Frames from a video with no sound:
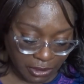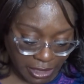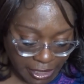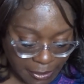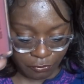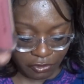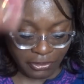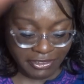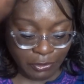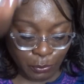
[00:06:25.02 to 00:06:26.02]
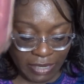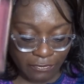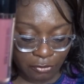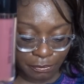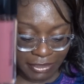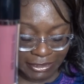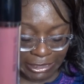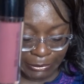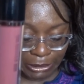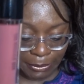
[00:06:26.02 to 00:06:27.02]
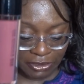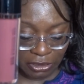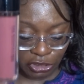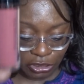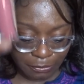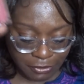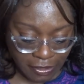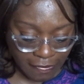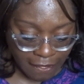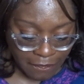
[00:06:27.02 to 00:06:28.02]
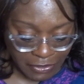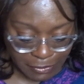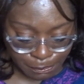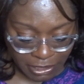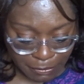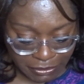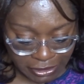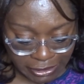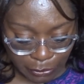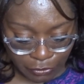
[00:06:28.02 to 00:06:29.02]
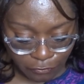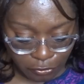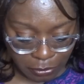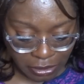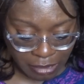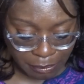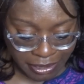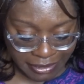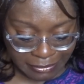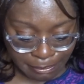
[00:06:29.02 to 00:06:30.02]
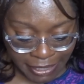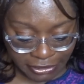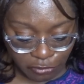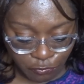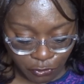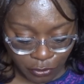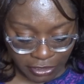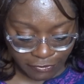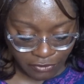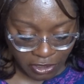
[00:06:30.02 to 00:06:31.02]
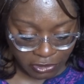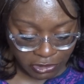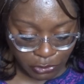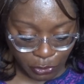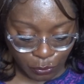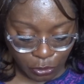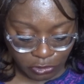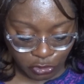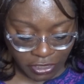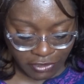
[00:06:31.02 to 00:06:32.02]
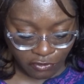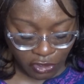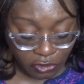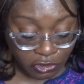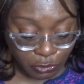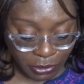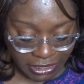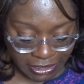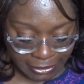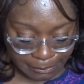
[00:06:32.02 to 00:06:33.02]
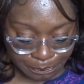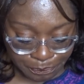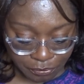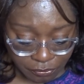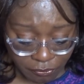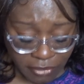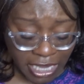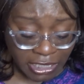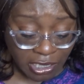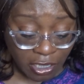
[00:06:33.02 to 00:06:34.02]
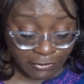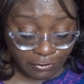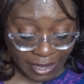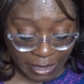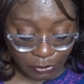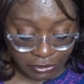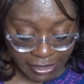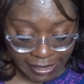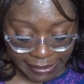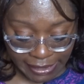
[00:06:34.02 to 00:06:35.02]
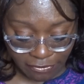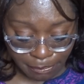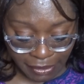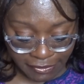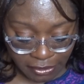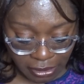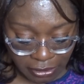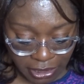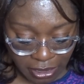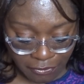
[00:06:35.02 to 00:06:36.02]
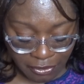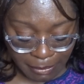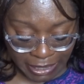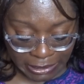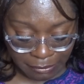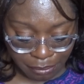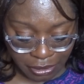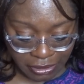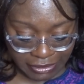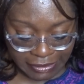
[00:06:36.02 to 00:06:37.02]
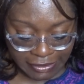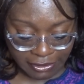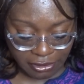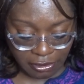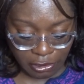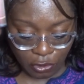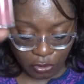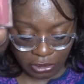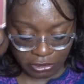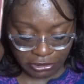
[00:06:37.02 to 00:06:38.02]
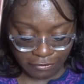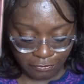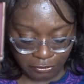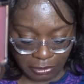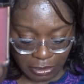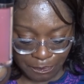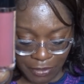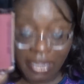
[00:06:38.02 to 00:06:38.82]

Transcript: Okay, so it says wave goodbye to lipstick touch-ups. This pigmented liquid formula applies matte, dries fast, so it won't transfer onto anything and lasts for hours. Even better, unlike other matte lip products, this long-lasting formula